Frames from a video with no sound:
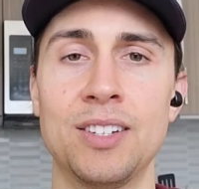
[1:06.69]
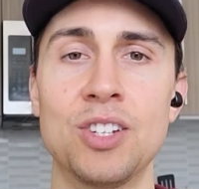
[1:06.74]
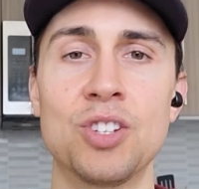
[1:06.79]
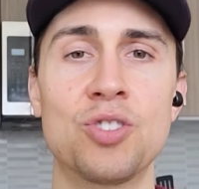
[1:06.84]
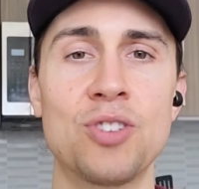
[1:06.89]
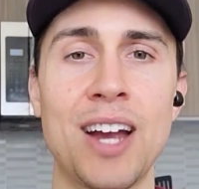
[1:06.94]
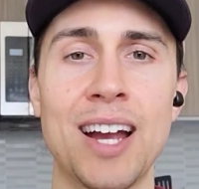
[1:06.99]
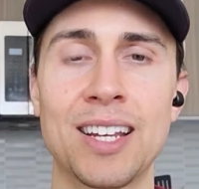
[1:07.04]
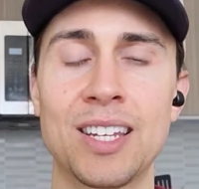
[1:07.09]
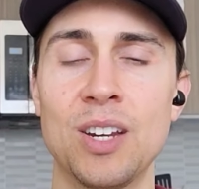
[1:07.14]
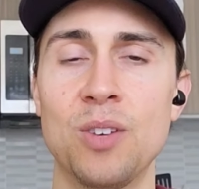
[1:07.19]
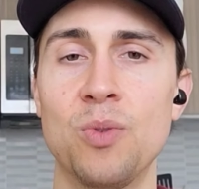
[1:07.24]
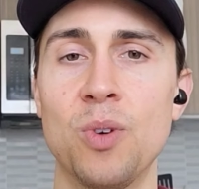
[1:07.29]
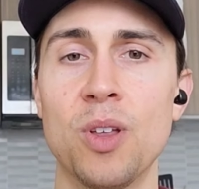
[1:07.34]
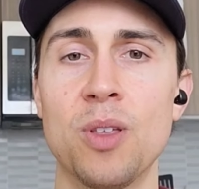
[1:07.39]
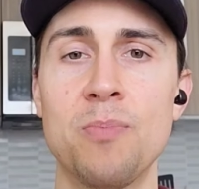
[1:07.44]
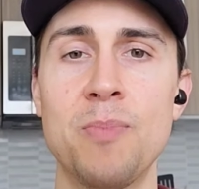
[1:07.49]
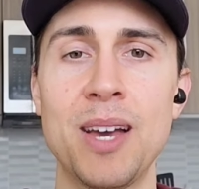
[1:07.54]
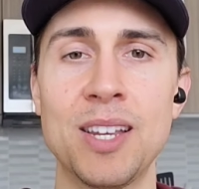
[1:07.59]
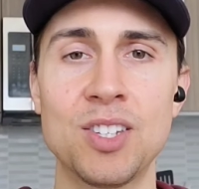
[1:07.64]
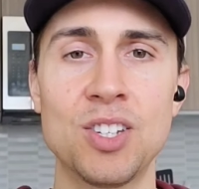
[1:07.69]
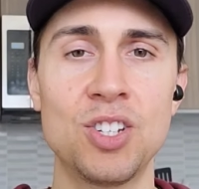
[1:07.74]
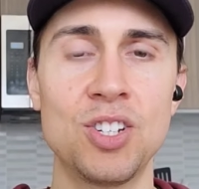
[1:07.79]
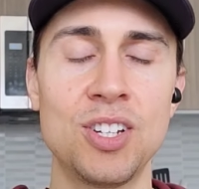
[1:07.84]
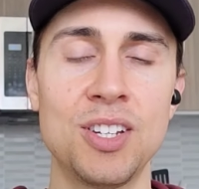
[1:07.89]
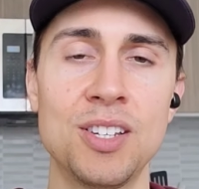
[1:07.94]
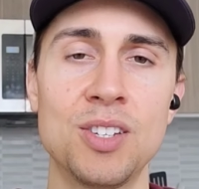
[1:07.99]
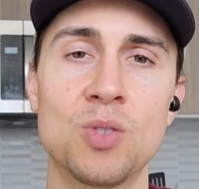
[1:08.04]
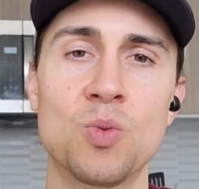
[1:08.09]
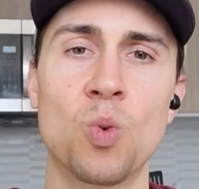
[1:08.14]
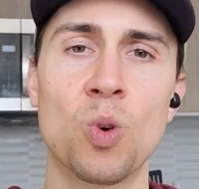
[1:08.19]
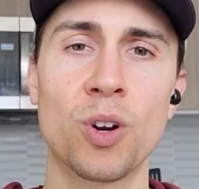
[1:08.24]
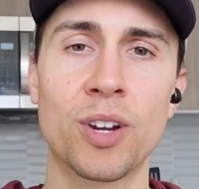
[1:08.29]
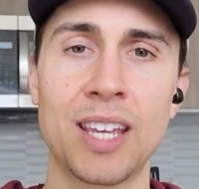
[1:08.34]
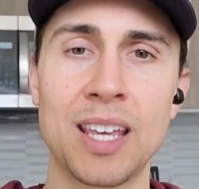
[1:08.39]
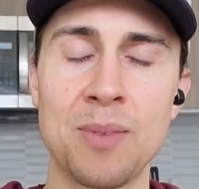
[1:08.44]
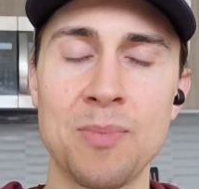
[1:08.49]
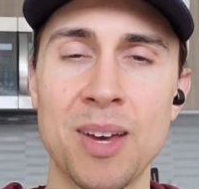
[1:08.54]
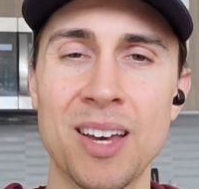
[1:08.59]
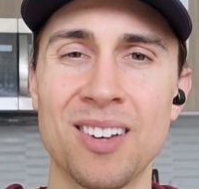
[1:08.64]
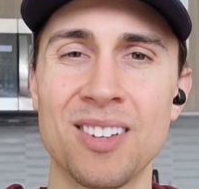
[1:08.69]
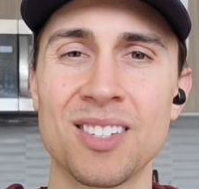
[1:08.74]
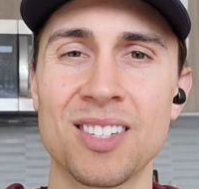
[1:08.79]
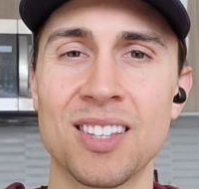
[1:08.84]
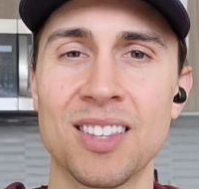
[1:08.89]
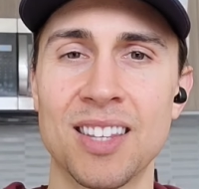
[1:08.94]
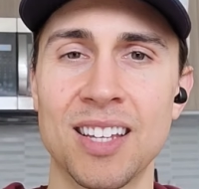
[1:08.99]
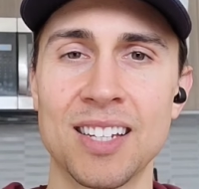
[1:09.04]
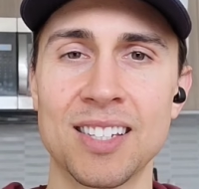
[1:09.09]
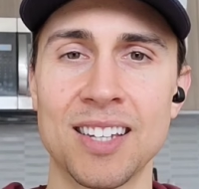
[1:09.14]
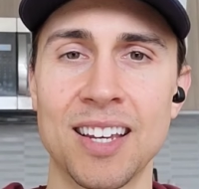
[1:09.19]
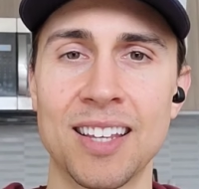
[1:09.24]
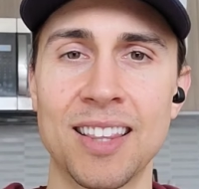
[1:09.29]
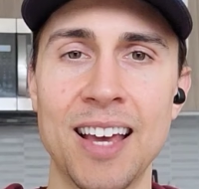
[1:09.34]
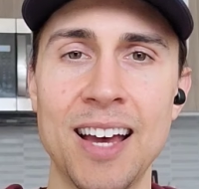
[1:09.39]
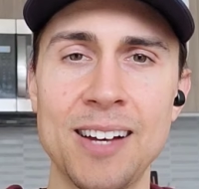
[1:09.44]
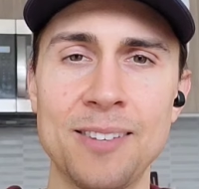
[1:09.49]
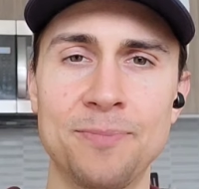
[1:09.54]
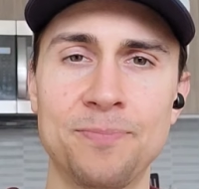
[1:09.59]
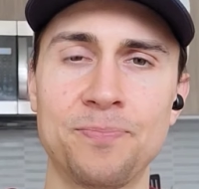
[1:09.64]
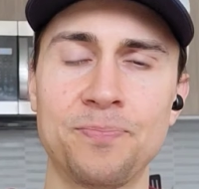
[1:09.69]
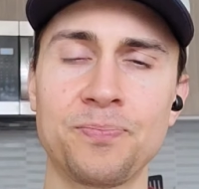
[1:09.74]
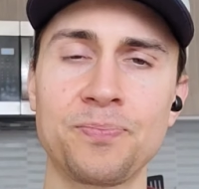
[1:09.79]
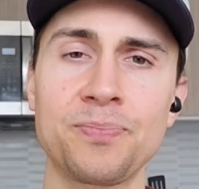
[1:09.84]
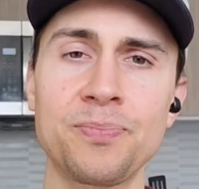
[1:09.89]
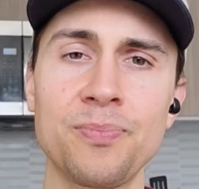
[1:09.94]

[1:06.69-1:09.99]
distracted with messages, work emails, and things like that.